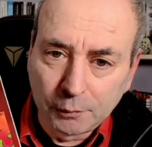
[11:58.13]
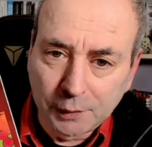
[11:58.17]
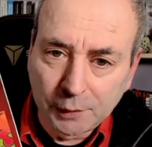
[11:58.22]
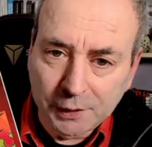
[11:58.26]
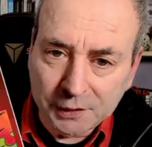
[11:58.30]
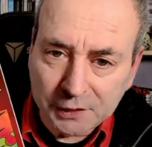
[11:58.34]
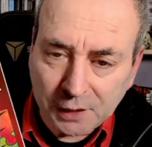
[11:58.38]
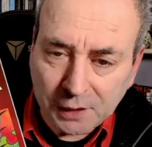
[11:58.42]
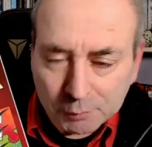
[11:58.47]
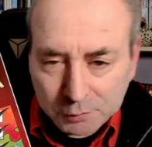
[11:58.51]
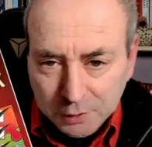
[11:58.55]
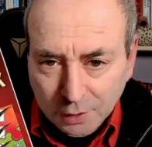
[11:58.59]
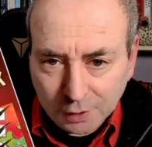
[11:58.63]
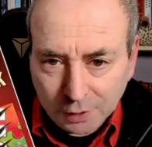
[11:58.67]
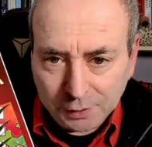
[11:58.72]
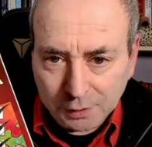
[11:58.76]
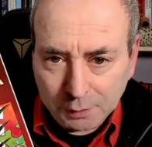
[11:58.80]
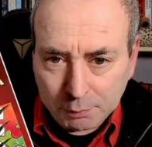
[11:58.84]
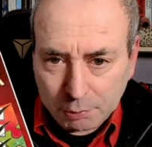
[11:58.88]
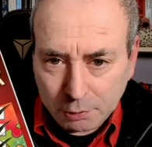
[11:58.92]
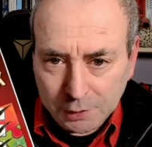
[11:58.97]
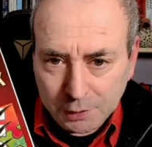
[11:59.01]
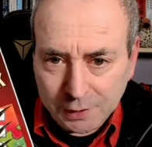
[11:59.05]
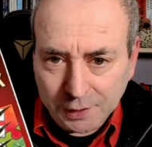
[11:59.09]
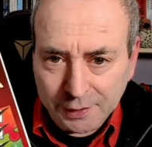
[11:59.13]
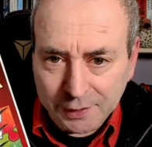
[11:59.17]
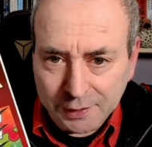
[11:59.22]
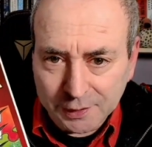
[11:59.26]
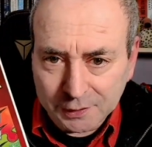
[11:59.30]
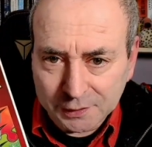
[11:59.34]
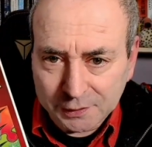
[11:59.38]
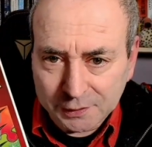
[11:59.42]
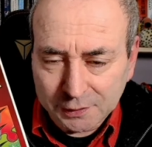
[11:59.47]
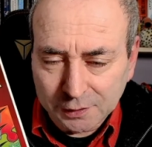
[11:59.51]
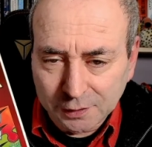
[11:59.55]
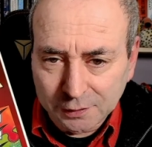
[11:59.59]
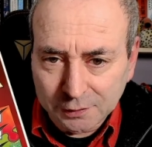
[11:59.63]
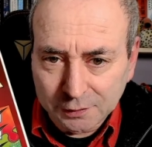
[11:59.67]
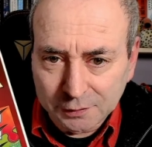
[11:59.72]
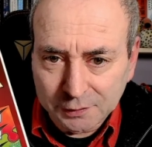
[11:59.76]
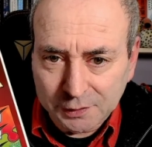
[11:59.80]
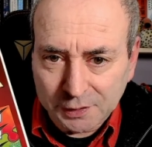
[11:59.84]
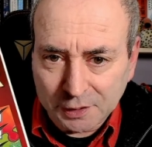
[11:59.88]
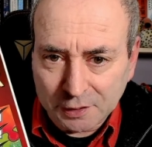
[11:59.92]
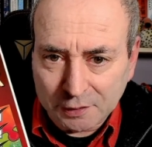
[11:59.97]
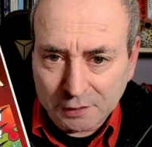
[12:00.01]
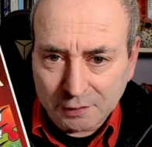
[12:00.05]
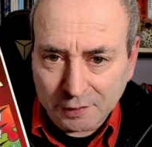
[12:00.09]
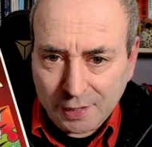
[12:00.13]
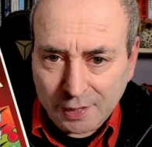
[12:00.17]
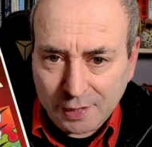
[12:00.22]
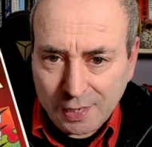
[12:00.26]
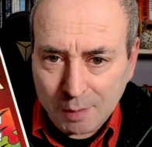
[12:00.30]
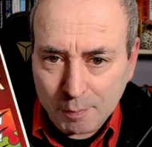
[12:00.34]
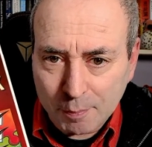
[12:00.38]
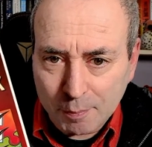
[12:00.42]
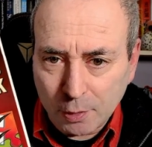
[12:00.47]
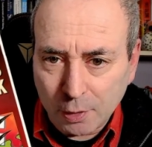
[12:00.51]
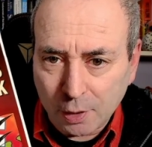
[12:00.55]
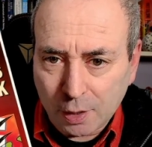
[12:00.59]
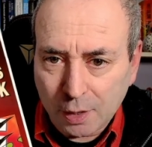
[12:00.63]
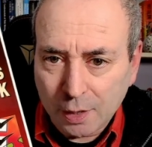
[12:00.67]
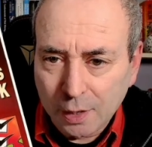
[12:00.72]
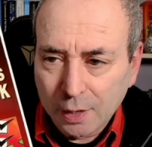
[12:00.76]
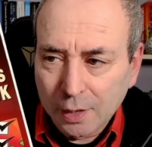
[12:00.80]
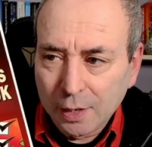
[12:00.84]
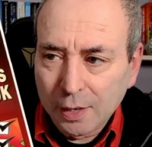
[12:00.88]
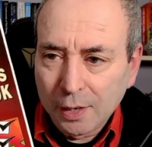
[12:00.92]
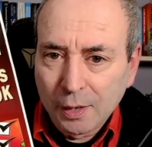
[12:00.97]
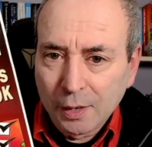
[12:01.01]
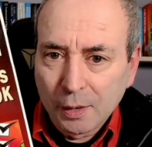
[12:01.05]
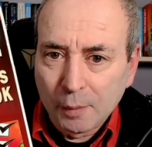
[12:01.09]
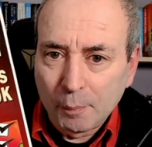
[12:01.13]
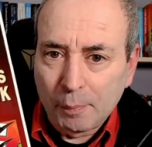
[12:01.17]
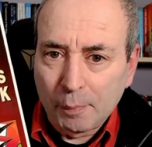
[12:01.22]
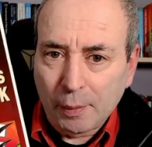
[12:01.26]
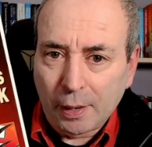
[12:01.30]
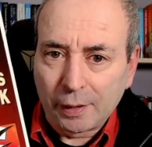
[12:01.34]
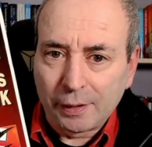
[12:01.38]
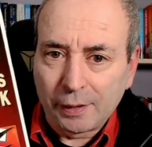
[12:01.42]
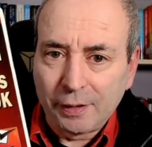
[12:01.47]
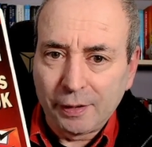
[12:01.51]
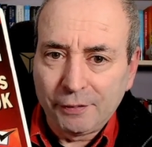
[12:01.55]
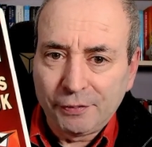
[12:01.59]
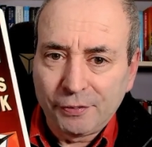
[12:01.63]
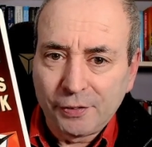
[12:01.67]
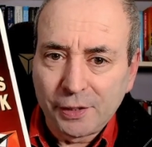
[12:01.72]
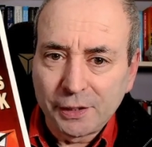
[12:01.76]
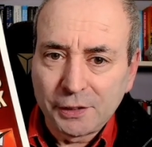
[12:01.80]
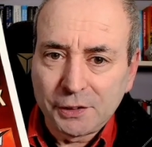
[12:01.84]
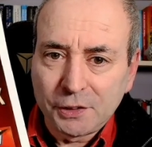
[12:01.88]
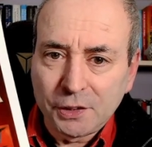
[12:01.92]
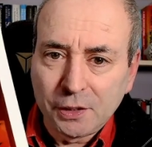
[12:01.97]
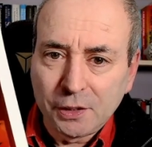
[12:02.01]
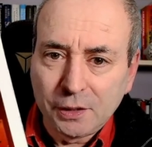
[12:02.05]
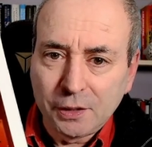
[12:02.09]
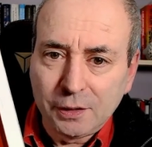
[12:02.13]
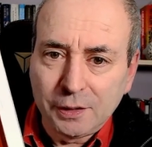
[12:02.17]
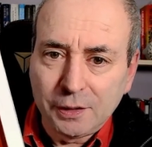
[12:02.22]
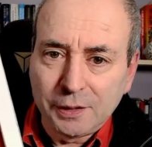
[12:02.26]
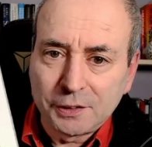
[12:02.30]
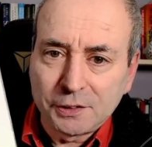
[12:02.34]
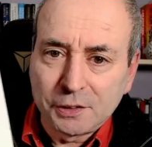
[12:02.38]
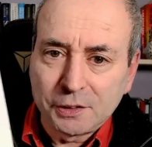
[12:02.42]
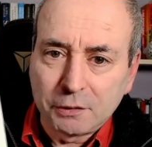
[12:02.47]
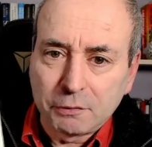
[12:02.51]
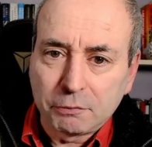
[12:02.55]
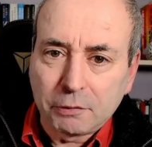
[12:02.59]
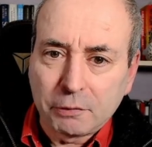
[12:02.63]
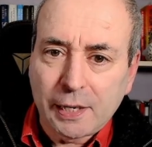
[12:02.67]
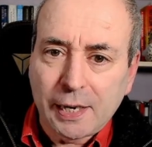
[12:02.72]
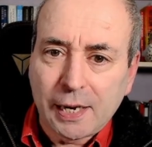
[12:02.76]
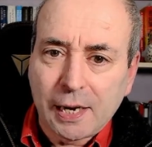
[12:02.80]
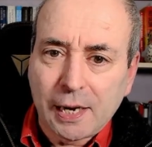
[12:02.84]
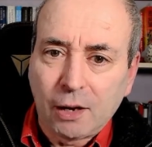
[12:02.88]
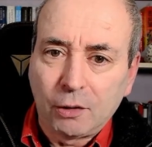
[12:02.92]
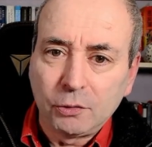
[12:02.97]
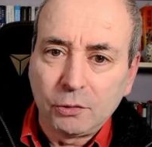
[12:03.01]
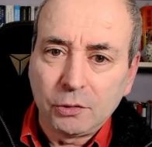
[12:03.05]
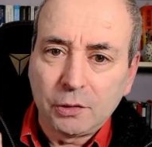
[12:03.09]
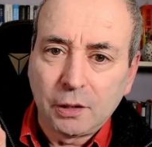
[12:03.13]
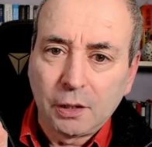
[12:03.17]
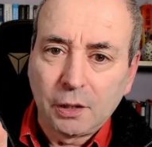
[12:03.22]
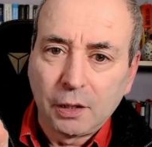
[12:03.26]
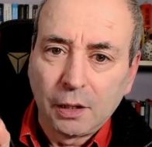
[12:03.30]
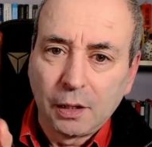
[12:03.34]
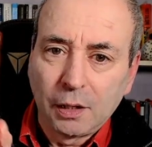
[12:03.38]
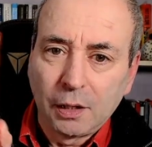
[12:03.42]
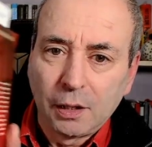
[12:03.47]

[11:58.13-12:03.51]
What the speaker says: with the subtitle The Project Leader's Secret Handbook, but if I turn it around,